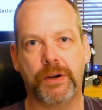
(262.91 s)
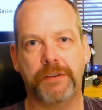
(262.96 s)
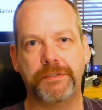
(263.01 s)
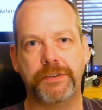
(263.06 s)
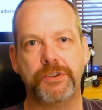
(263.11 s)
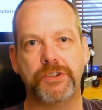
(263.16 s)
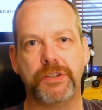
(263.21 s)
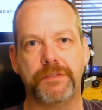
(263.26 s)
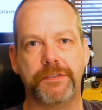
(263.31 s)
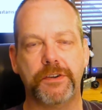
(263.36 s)
I've
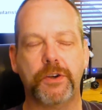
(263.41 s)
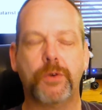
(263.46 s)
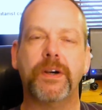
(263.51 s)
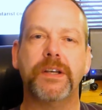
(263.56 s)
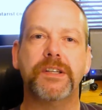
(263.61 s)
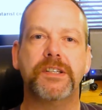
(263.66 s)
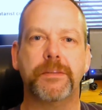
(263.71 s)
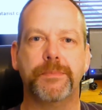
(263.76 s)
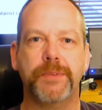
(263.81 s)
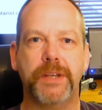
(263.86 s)
used them for
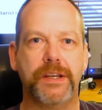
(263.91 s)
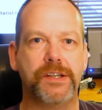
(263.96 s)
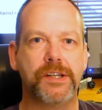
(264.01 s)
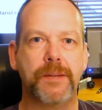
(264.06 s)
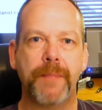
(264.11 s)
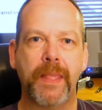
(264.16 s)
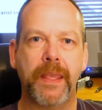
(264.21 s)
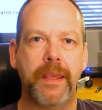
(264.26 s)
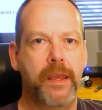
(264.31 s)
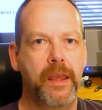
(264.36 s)
quite some years,
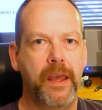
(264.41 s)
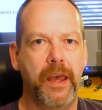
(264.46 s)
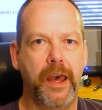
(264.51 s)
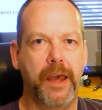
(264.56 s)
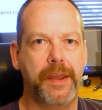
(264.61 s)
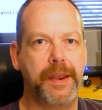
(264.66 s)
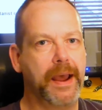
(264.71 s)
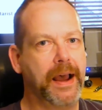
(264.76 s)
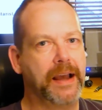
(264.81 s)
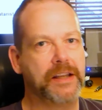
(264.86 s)

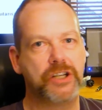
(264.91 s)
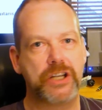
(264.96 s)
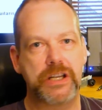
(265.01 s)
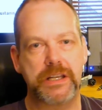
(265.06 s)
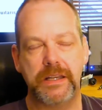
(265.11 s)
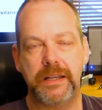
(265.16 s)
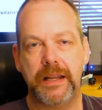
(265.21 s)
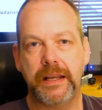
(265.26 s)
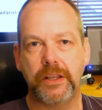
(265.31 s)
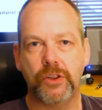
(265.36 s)
and I just
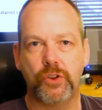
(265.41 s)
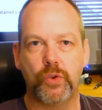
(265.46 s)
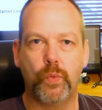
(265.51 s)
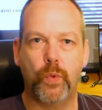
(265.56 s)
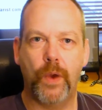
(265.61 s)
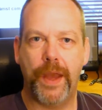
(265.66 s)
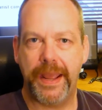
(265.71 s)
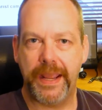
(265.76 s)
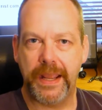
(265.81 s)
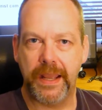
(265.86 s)
like the
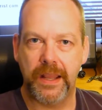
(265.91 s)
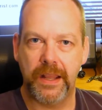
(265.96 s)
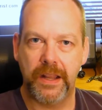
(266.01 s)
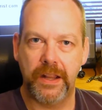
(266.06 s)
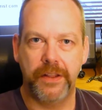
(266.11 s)
way